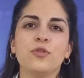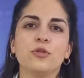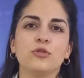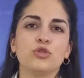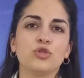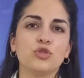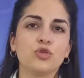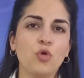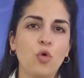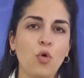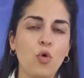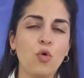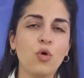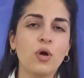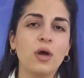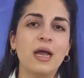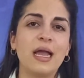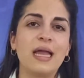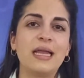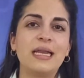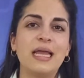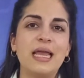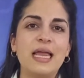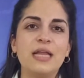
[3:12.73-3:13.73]
the chalk
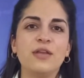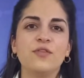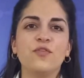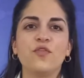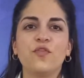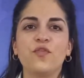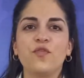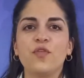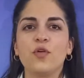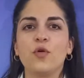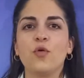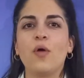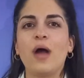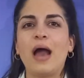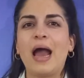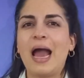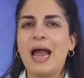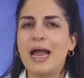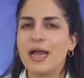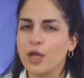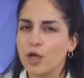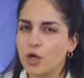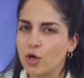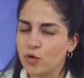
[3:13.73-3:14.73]
and infill
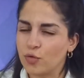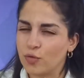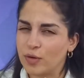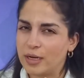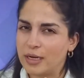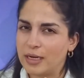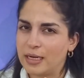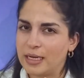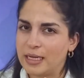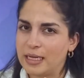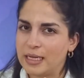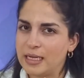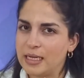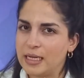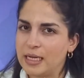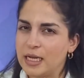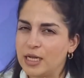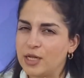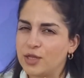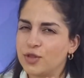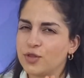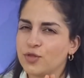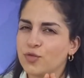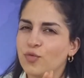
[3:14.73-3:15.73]
accurately
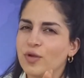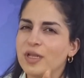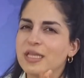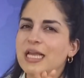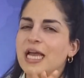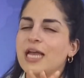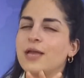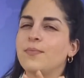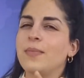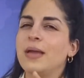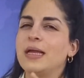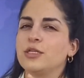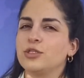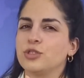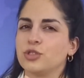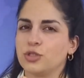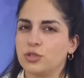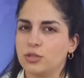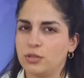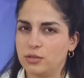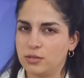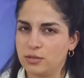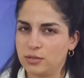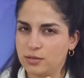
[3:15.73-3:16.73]
in 3
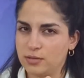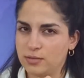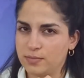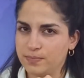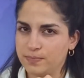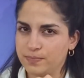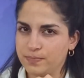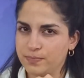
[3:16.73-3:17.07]
dimensions.